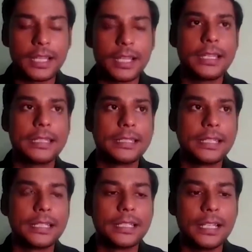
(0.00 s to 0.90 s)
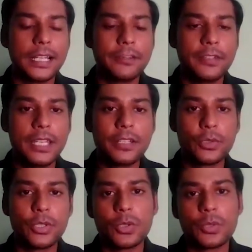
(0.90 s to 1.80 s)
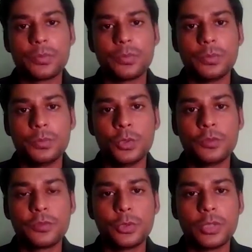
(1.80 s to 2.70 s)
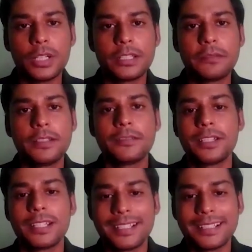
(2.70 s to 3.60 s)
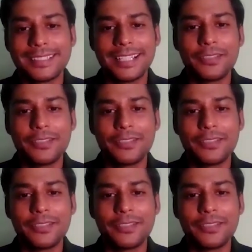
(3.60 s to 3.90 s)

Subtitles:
I'm willing to move to a different vertical.